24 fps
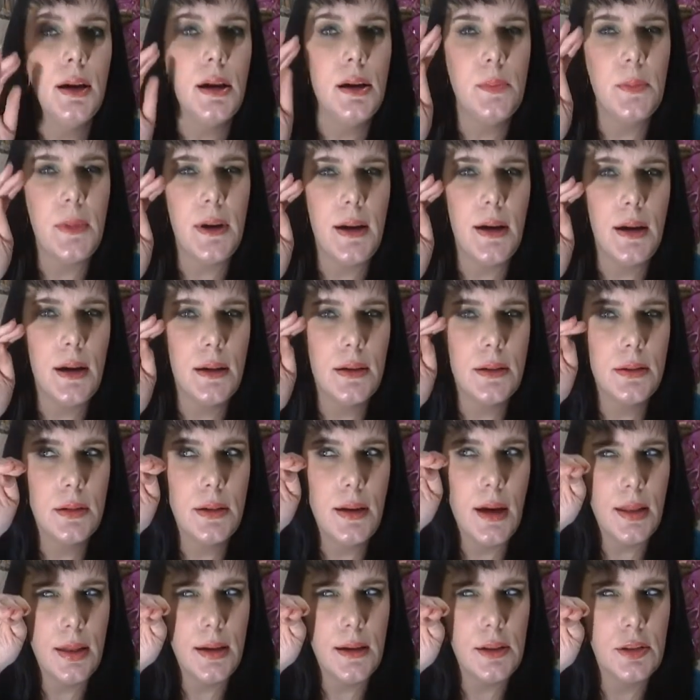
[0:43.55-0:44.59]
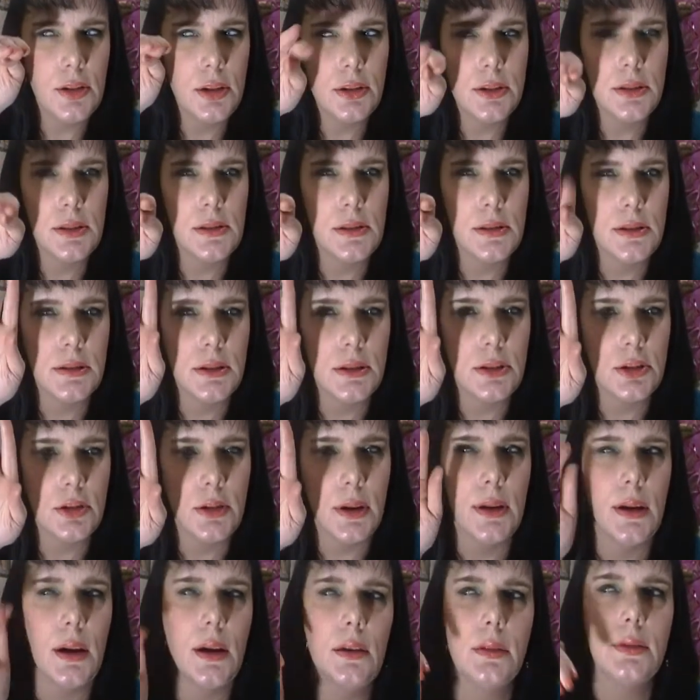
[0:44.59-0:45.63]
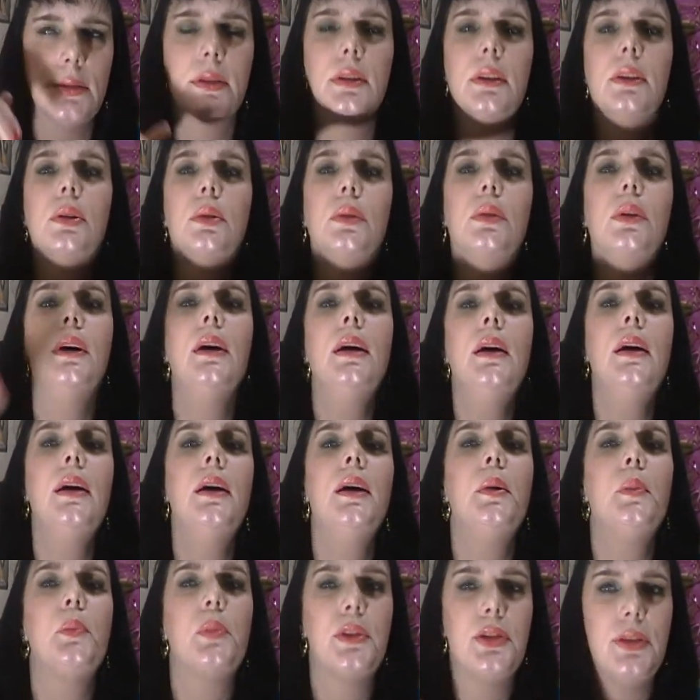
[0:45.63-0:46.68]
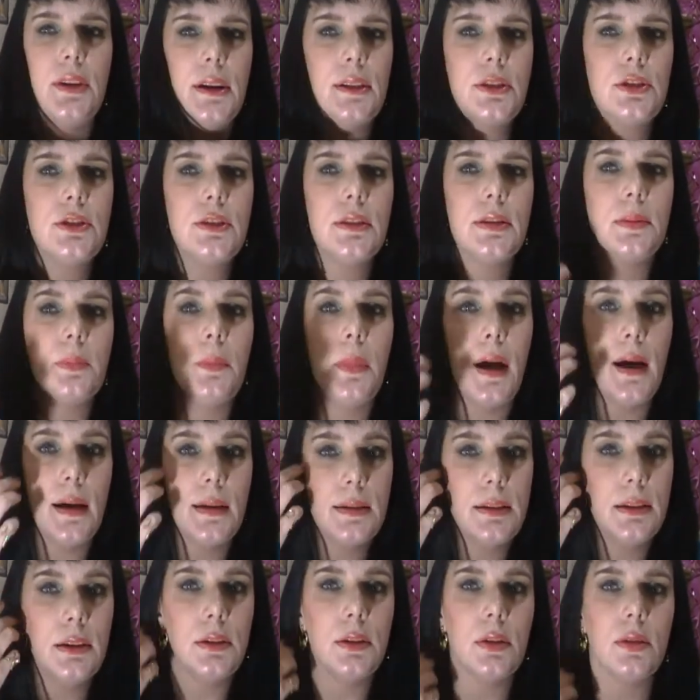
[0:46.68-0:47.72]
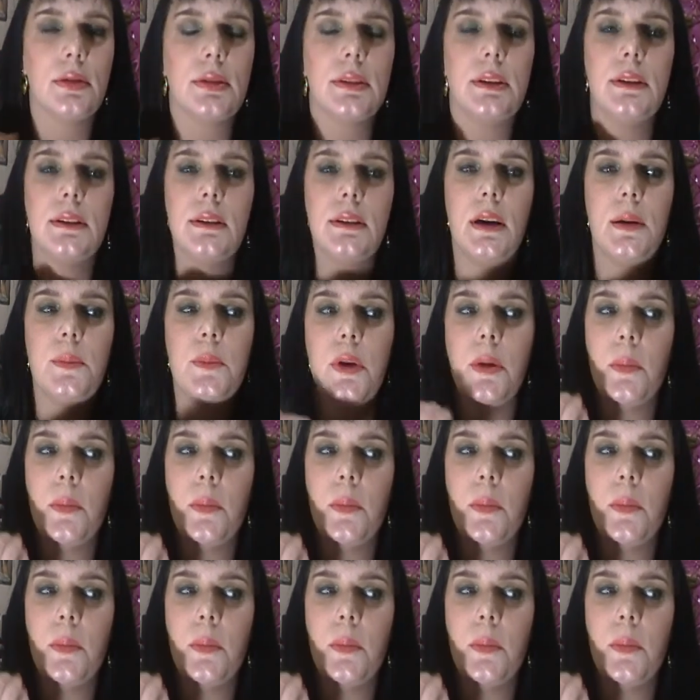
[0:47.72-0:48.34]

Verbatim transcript: And my eyelashes tend to stick straight out. So, but that's just my, skin type.